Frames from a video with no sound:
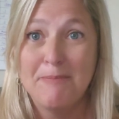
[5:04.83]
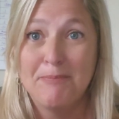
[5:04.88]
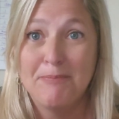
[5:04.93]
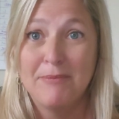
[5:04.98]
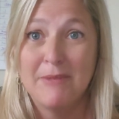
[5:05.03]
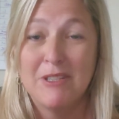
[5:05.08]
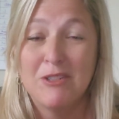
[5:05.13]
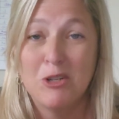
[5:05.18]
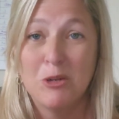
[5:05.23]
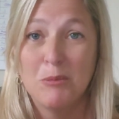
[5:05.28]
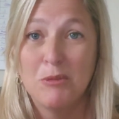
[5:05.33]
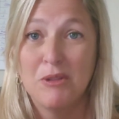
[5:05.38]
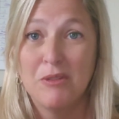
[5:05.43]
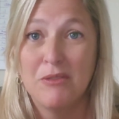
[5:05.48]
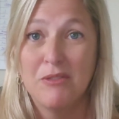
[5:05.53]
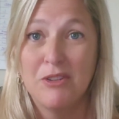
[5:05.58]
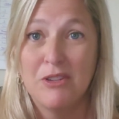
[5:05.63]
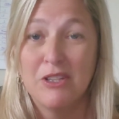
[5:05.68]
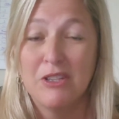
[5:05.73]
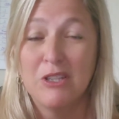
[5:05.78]
in terms
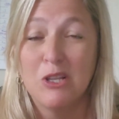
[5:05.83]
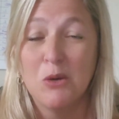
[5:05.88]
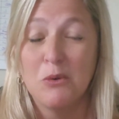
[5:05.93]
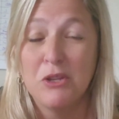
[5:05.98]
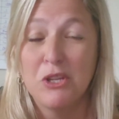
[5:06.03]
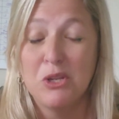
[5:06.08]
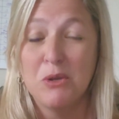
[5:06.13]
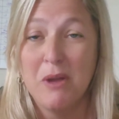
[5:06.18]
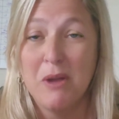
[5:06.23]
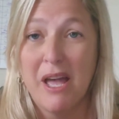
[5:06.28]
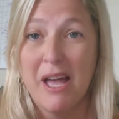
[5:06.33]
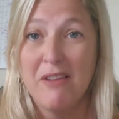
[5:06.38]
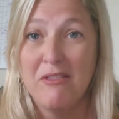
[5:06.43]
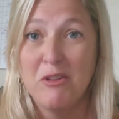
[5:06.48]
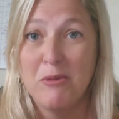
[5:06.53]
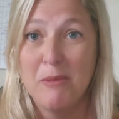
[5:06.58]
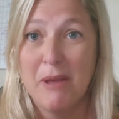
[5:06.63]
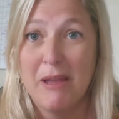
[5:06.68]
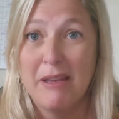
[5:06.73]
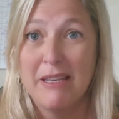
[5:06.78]
of the loan that you have,
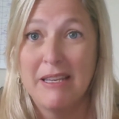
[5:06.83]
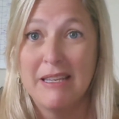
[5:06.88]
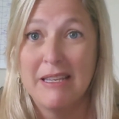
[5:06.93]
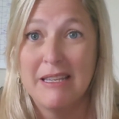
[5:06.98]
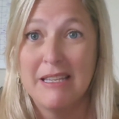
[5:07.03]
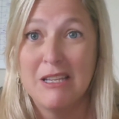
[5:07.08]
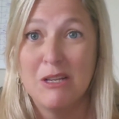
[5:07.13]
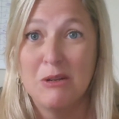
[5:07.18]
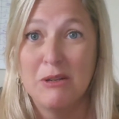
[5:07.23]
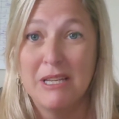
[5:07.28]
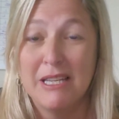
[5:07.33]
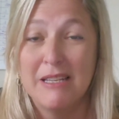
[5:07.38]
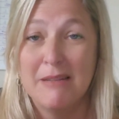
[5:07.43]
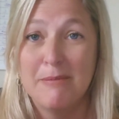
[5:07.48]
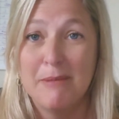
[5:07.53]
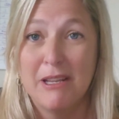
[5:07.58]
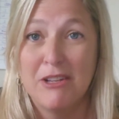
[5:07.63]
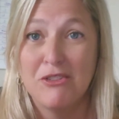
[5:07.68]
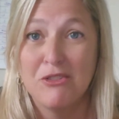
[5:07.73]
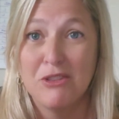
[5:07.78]
you may need to
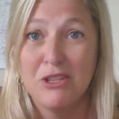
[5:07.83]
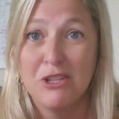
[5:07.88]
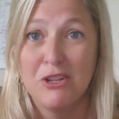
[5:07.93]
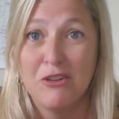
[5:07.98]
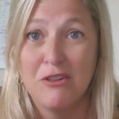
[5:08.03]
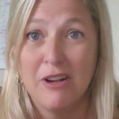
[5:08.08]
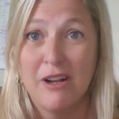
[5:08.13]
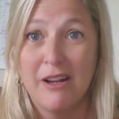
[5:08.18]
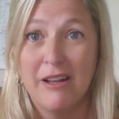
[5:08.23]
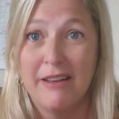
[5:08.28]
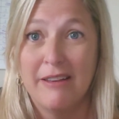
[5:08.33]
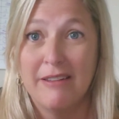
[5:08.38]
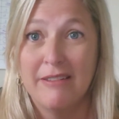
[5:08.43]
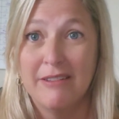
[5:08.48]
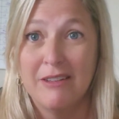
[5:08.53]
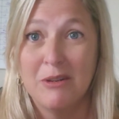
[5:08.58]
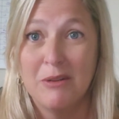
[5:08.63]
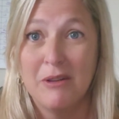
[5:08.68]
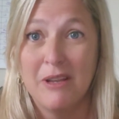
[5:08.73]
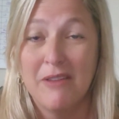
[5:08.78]
make sure that you're
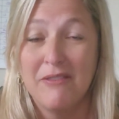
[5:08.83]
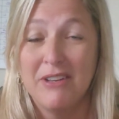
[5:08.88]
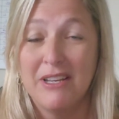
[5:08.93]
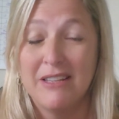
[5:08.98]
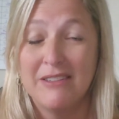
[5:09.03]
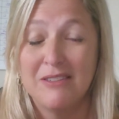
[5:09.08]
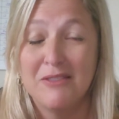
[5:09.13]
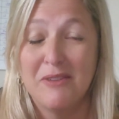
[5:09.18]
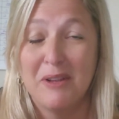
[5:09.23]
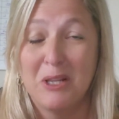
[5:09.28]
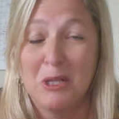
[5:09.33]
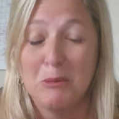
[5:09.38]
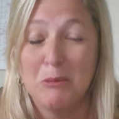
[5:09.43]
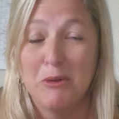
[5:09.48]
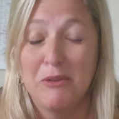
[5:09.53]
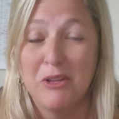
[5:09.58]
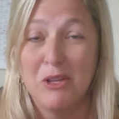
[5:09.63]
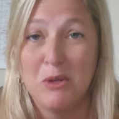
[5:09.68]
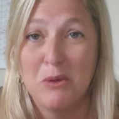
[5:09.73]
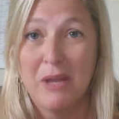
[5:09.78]
on, if it is
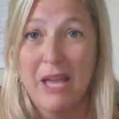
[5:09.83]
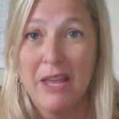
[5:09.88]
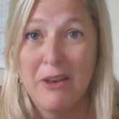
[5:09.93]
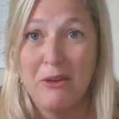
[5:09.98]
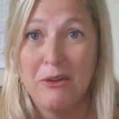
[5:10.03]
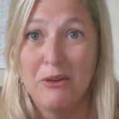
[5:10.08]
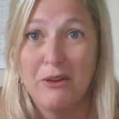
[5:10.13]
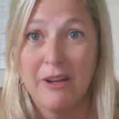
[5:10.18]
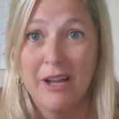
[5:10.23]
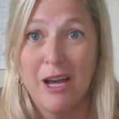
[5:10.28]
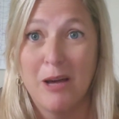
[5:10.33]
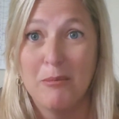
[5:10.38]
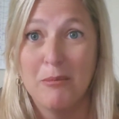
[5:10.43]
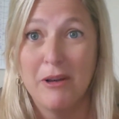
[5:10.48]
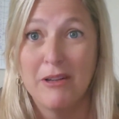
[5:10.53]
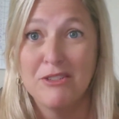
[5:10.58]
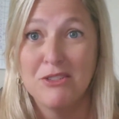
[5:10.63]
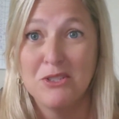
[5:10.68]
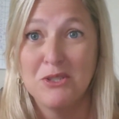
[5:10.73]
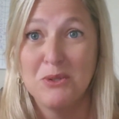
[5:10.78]
available, that you can hook
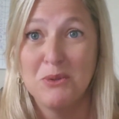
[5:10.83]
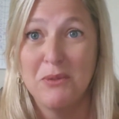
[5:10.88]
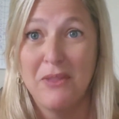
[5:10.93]
up to